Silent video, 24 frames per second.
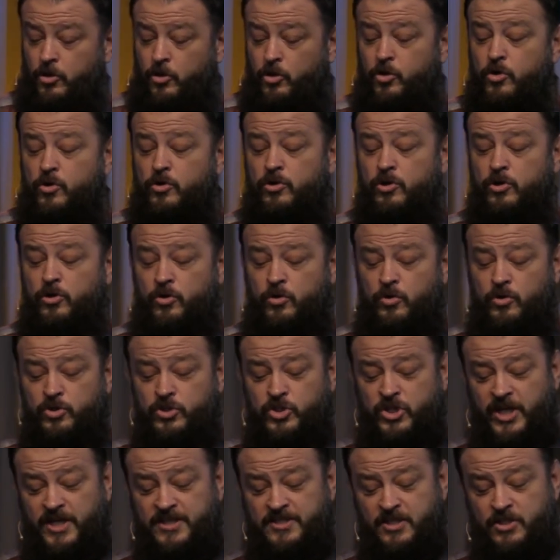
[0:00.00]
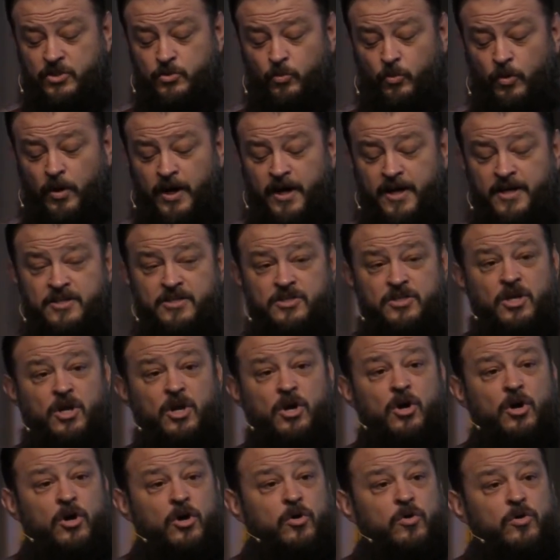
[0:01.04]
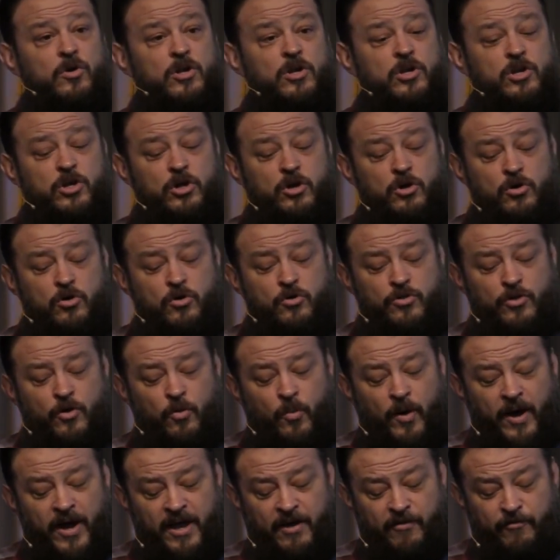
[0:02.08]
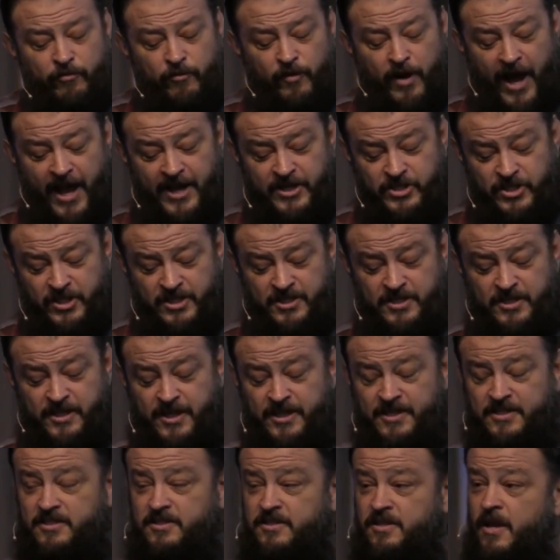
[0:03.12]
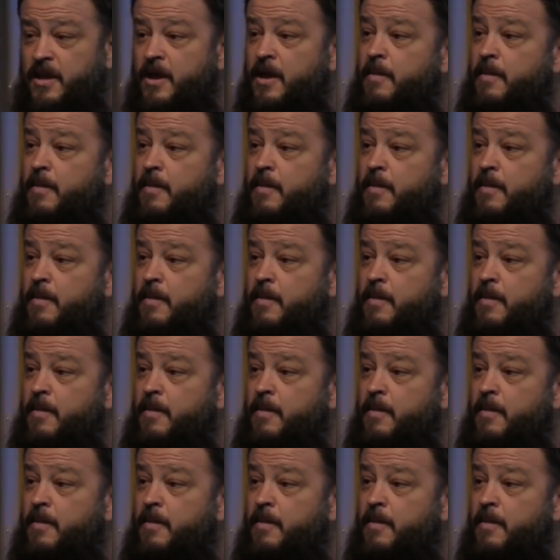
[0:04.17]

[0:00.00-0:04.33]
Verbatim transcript: who knew who Jesus was, who knew the way of righteousness.